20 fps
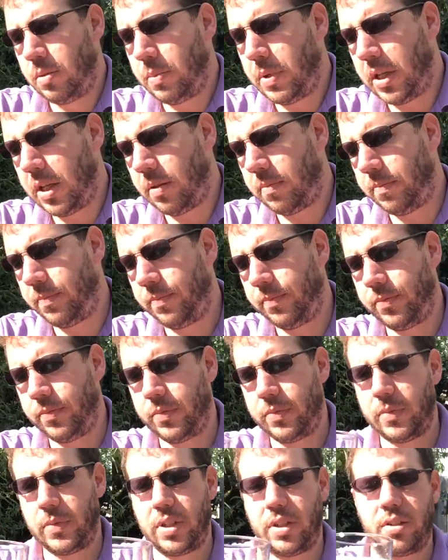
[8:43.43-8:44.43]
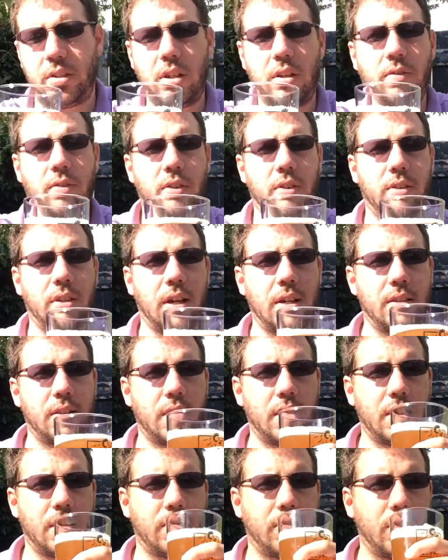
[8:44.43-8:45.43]
But let's see if it tastes
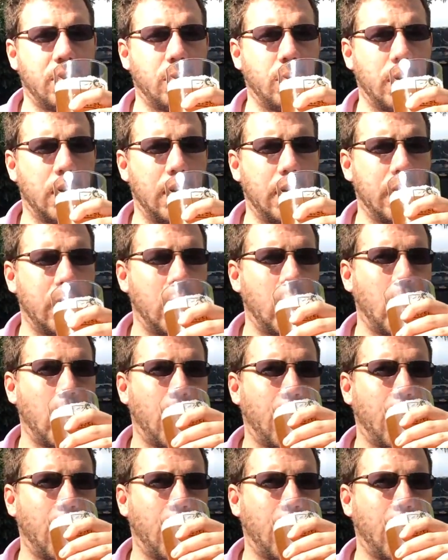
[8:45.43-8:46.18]
any different quickly.